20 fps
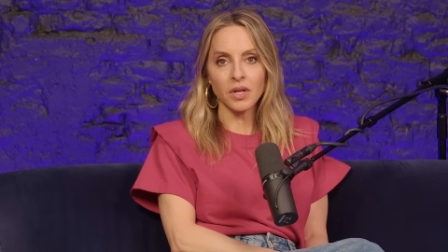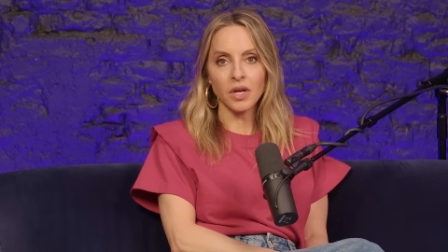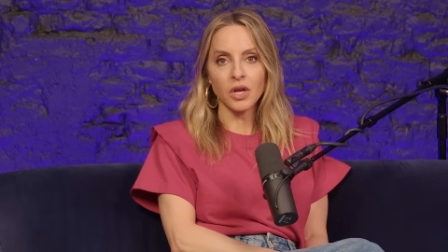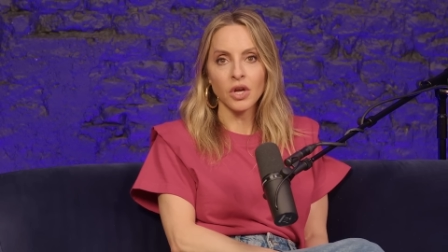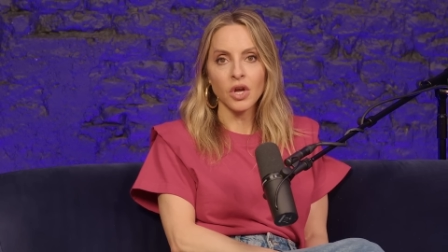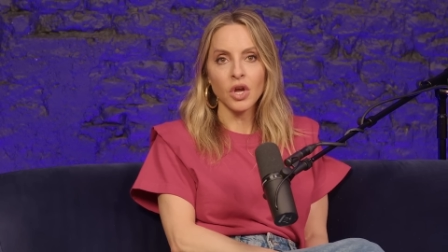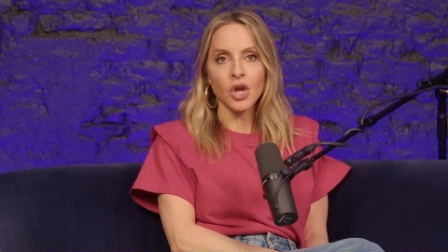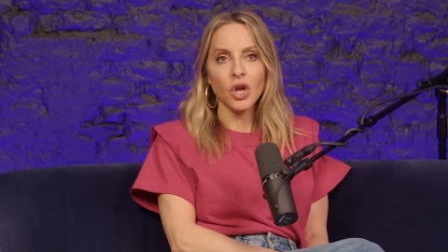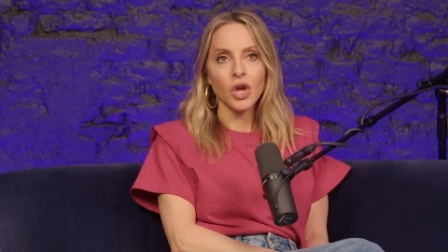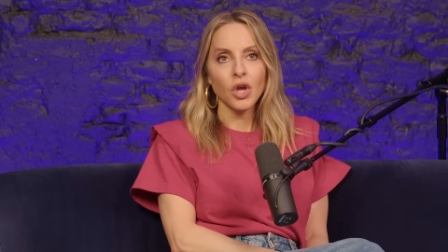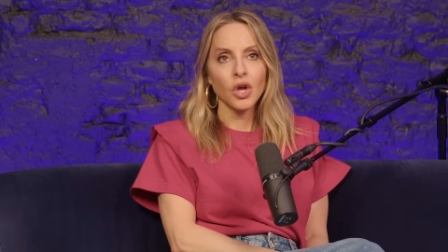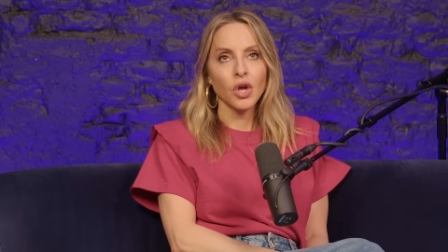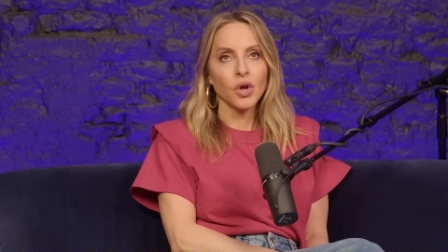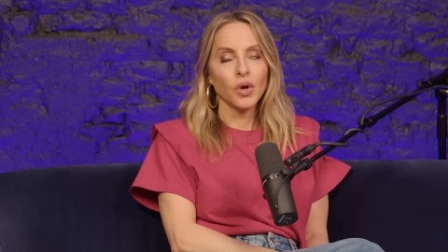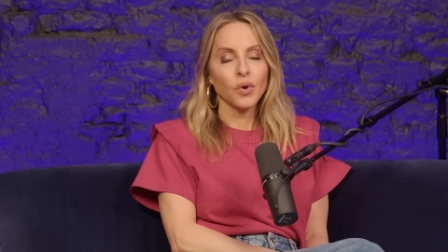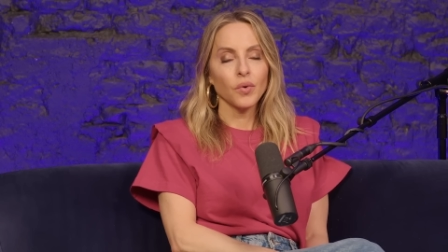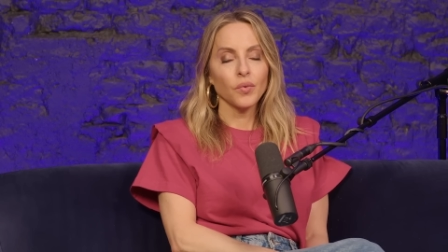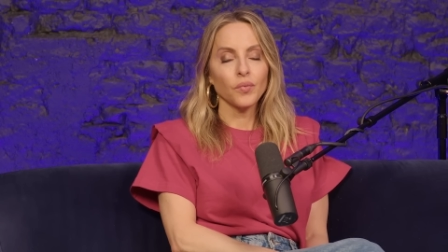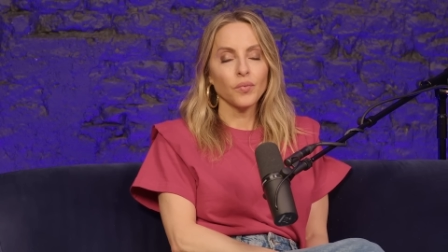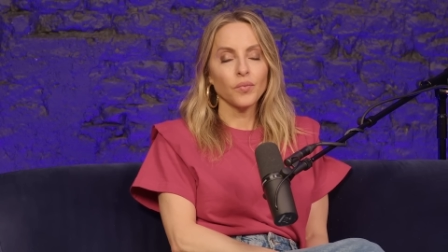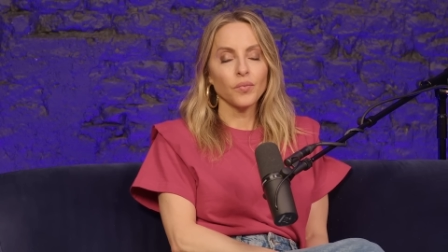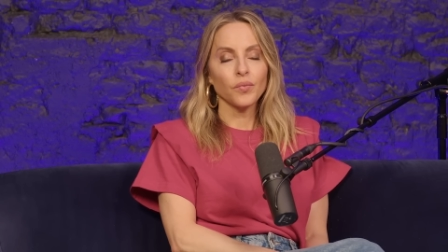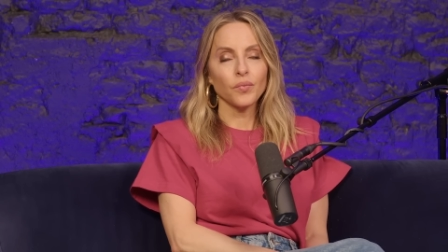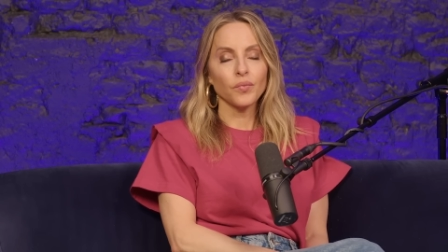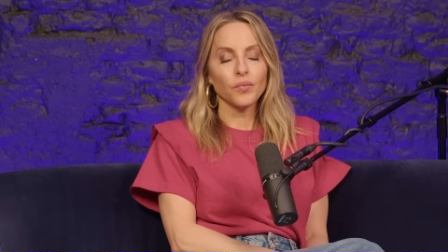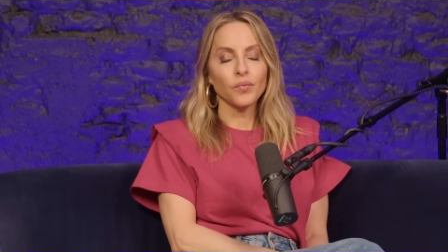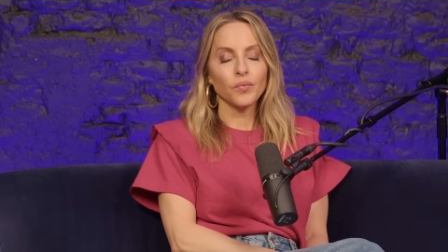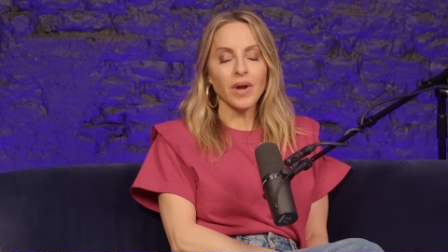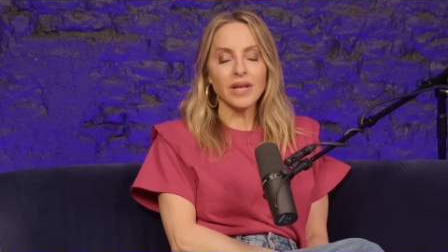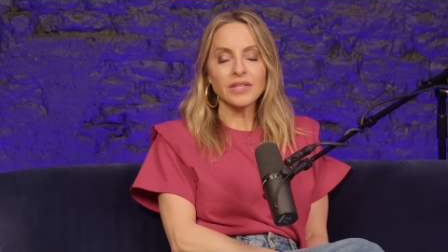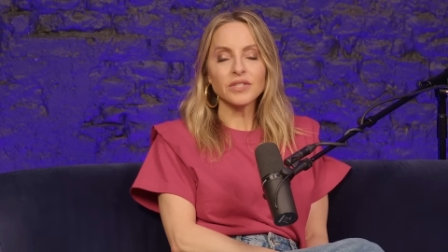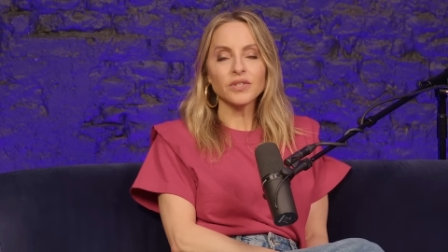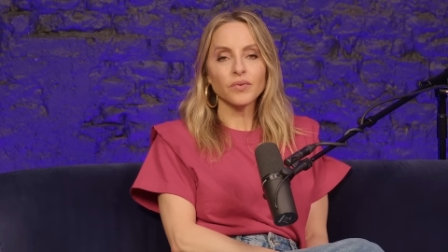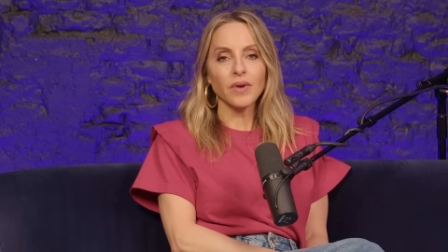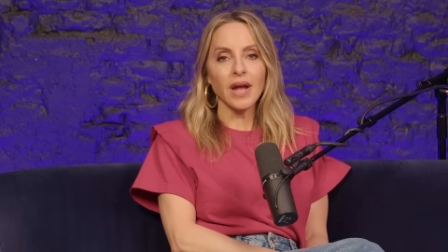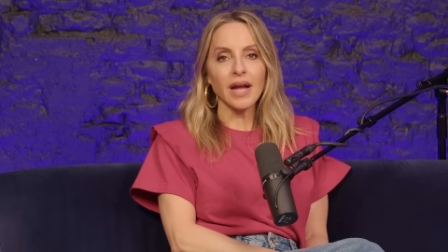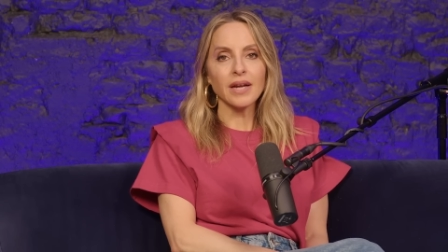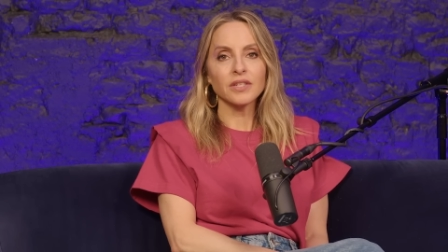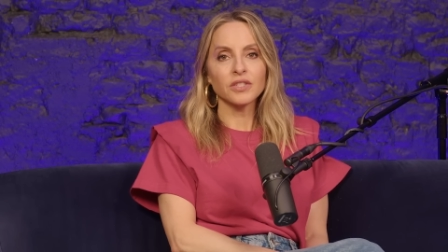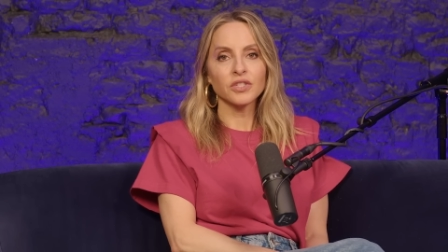to
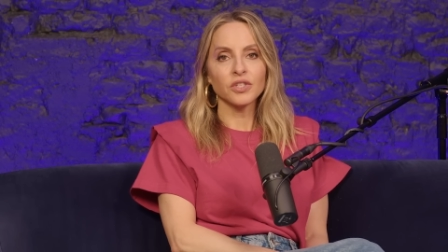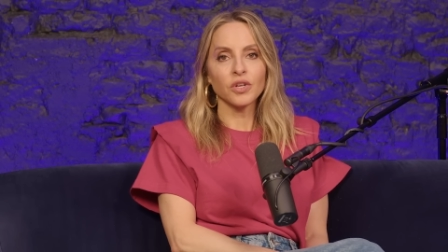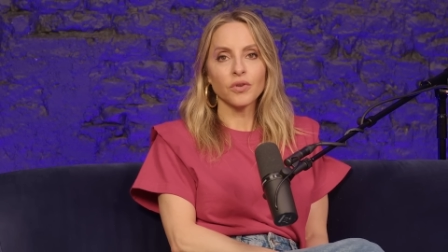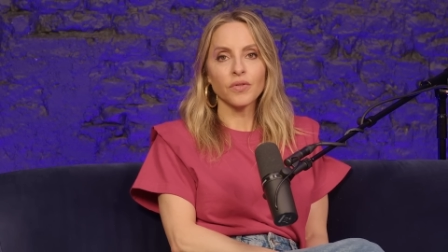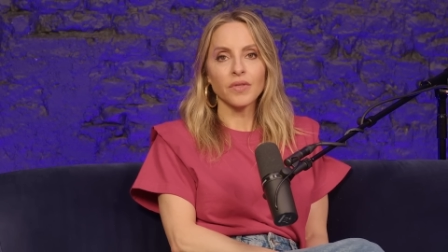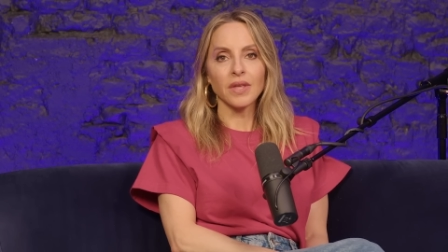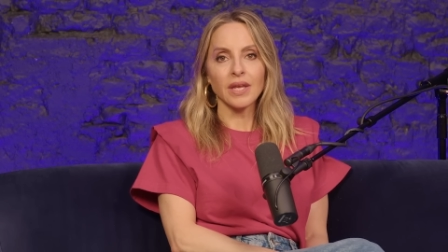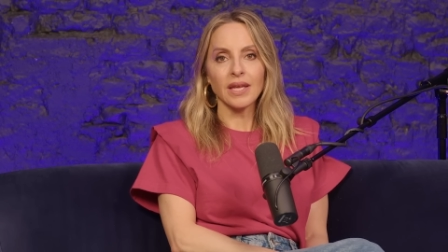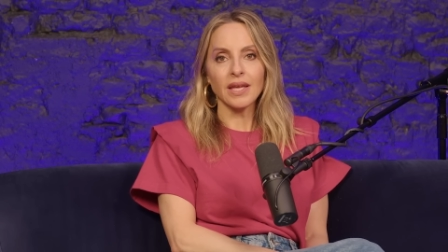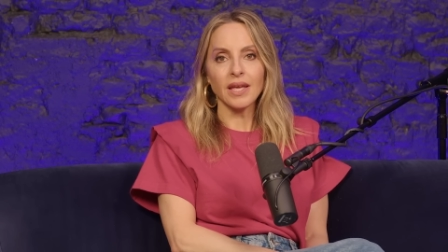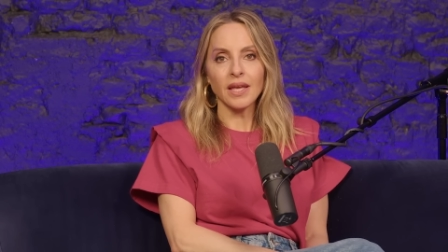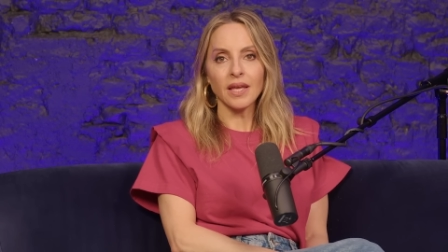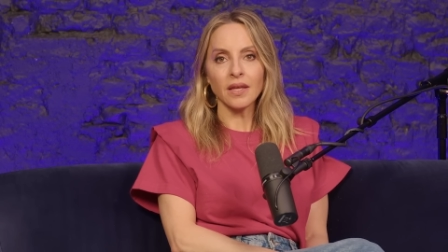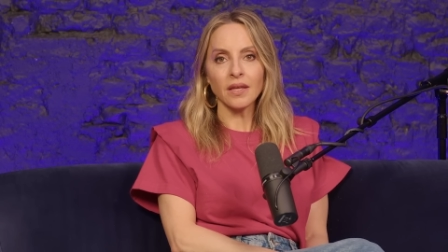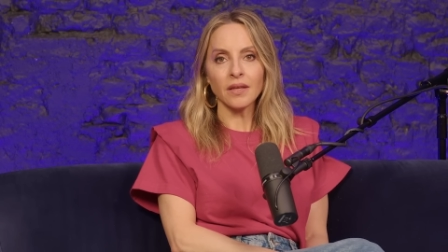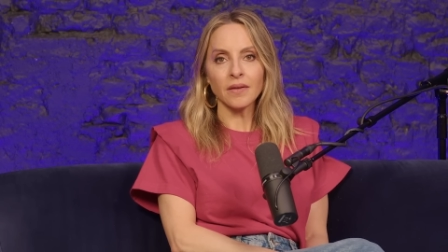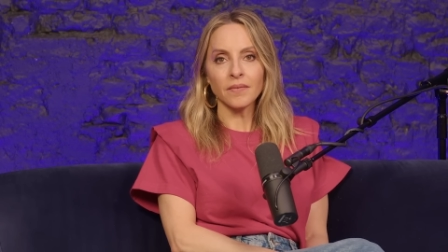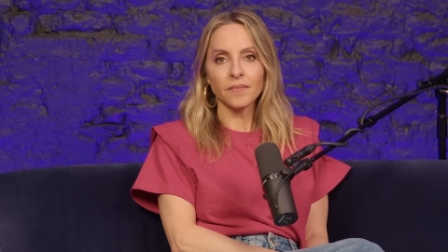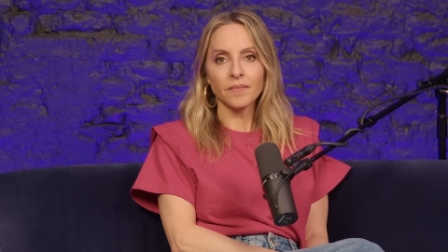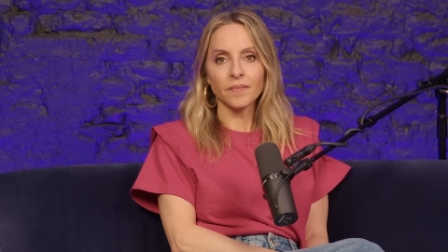resurrect your thinking?